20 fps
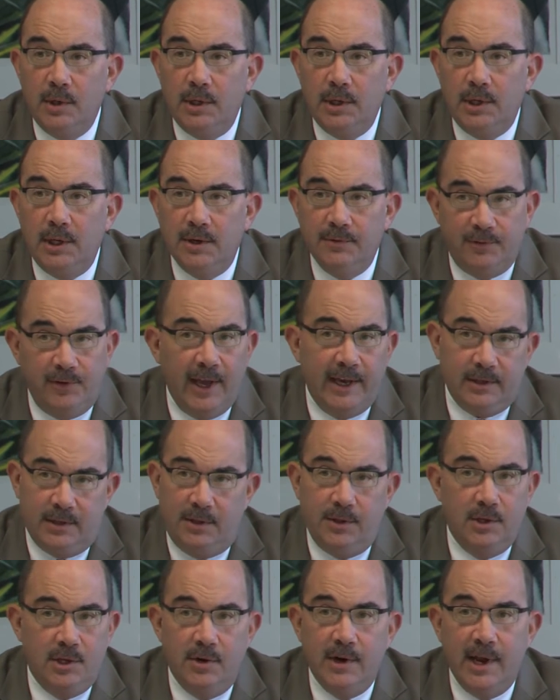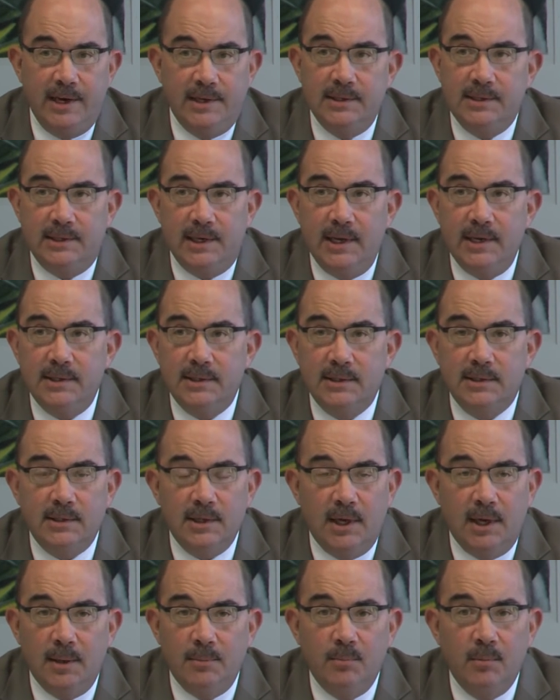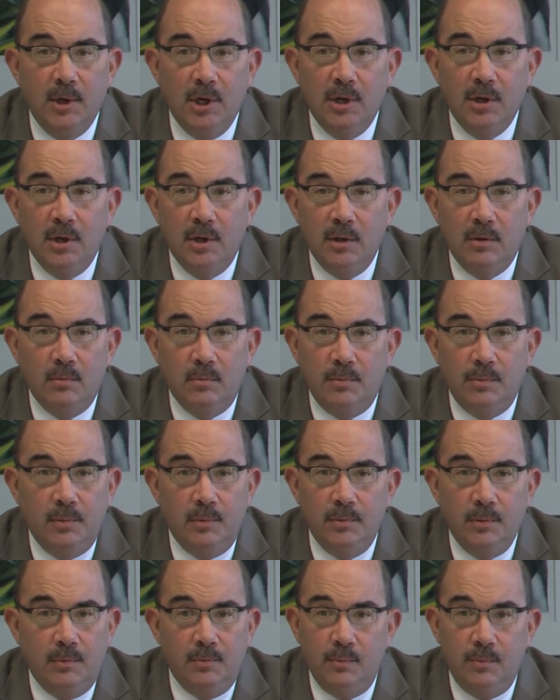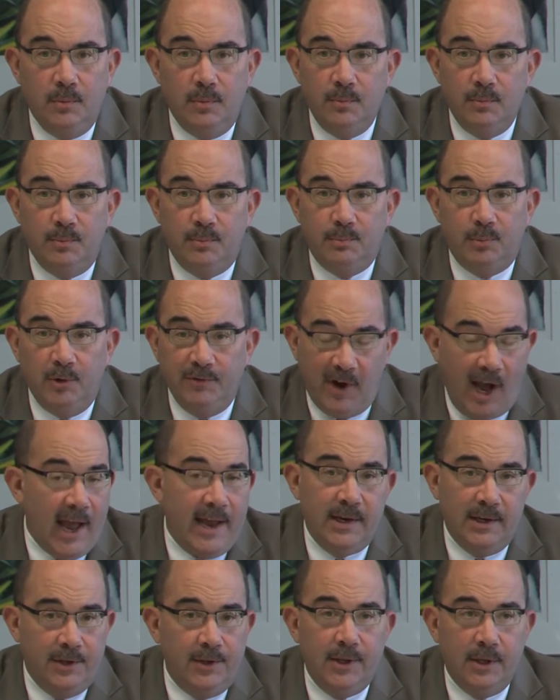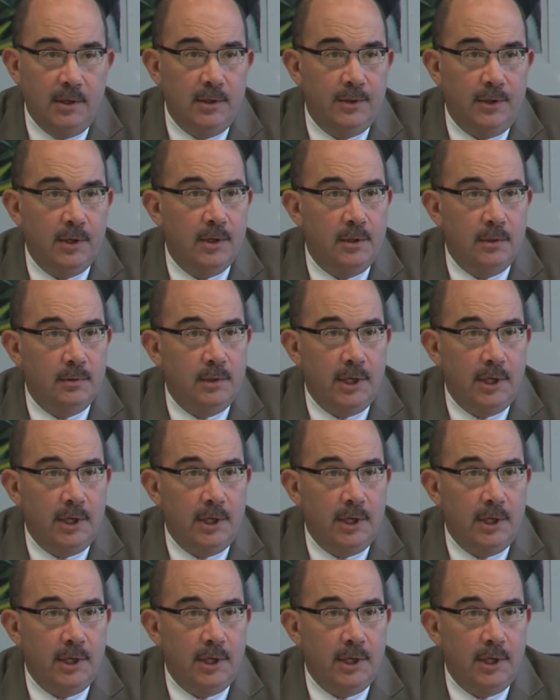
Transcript: in effect, the United States um, provided the, the